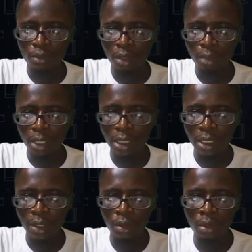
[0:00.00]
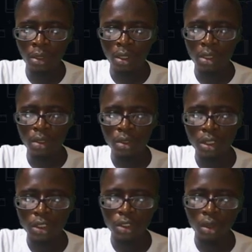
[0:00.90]
for a pentagon. So
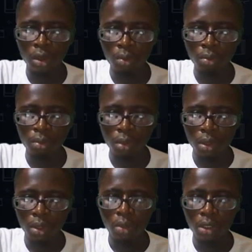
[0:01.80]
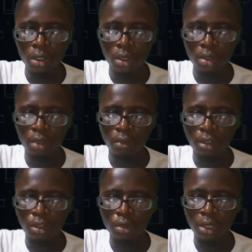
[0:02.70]
the sum is going to give
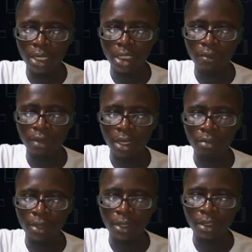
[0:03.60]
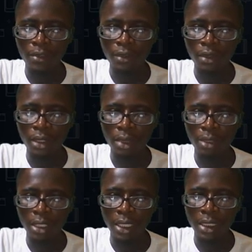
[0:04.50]
us 2 times 5 minus 4
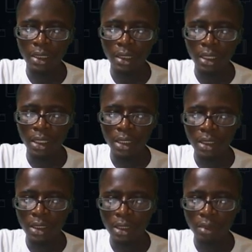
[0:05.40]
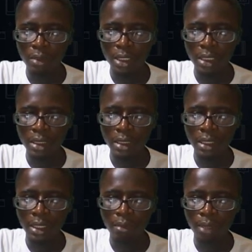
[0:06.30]
times 90. So this is same thing as
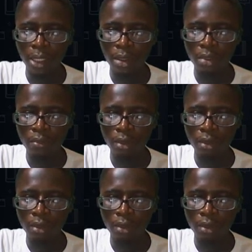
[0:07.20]
10 minus